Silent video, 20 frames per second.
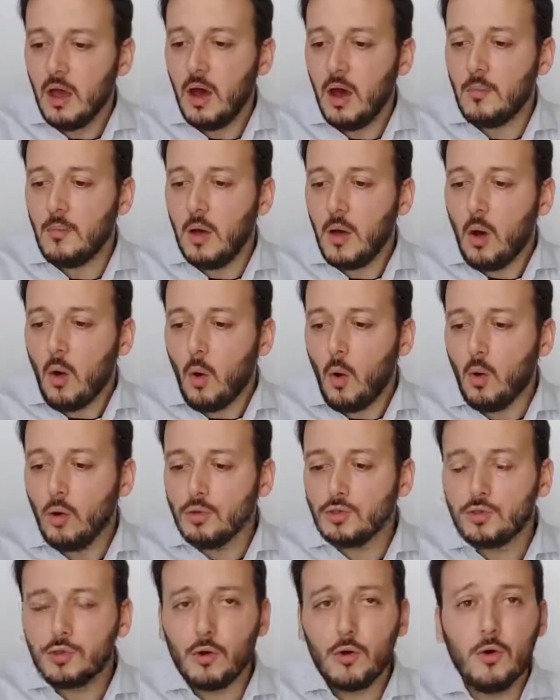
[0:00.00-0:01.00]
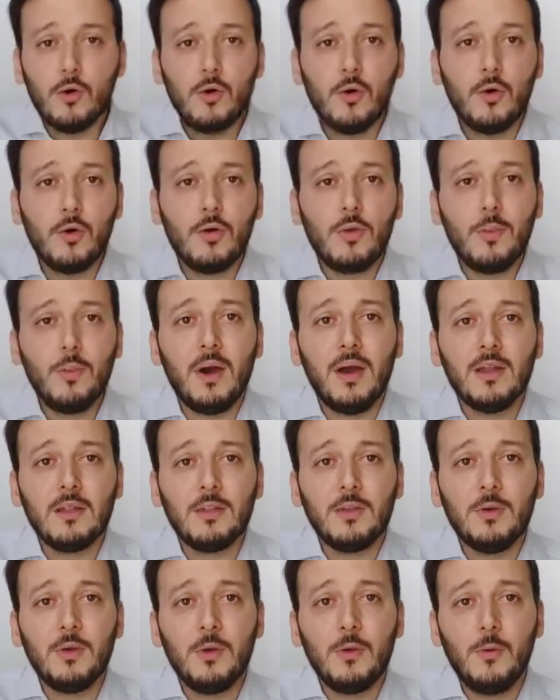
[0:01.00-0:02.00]
Also, you
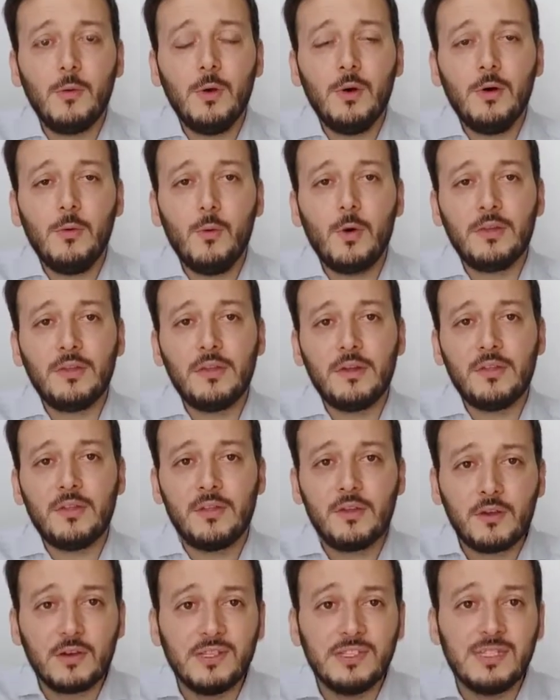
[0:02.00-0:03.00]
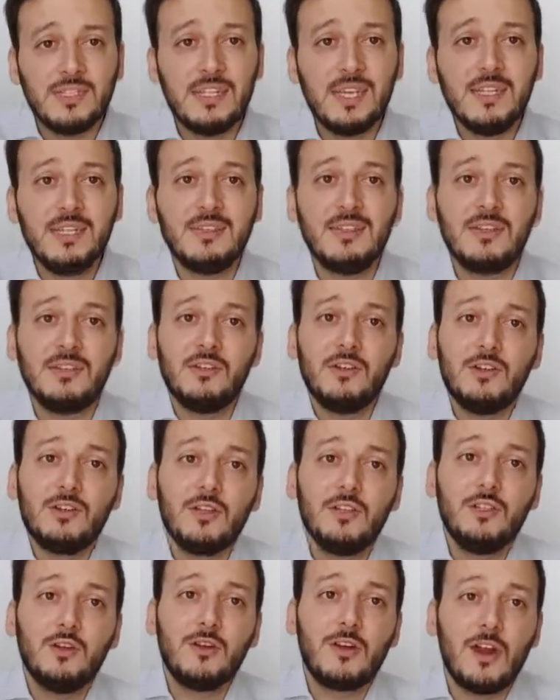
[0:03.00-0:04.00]
might want to consider that
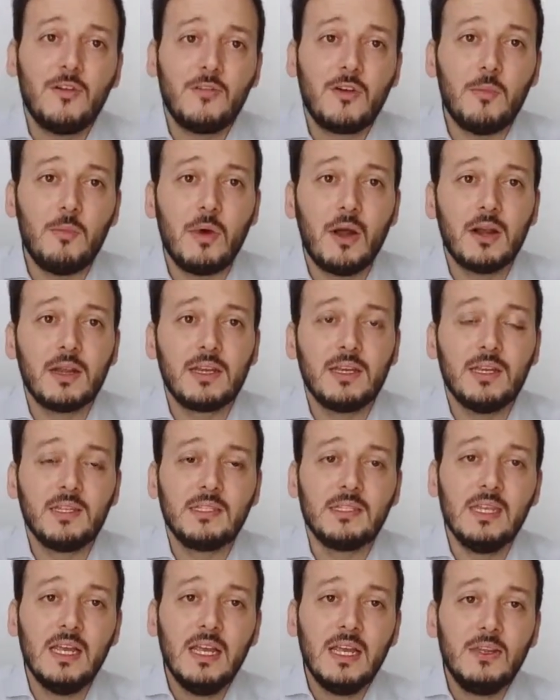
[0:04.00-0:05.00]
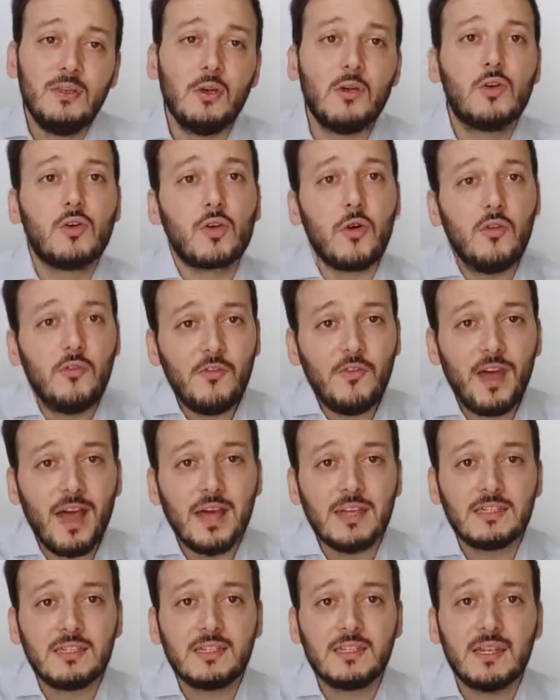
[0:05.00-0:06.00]
certain geographical markets, grow
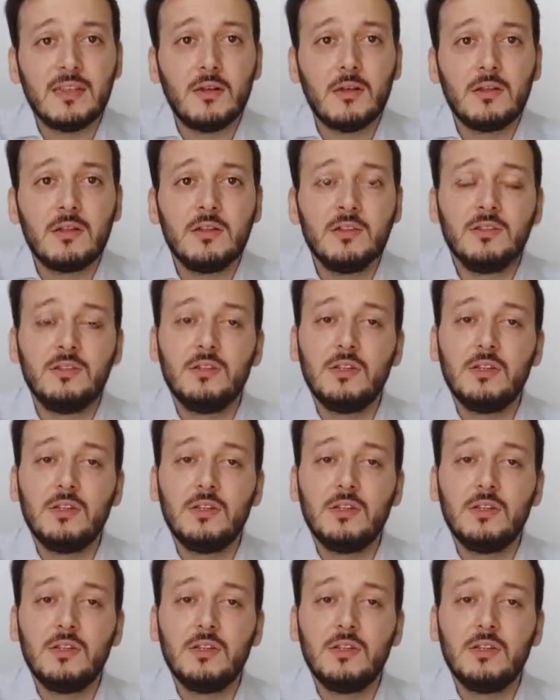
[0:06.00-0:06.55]
faster than others.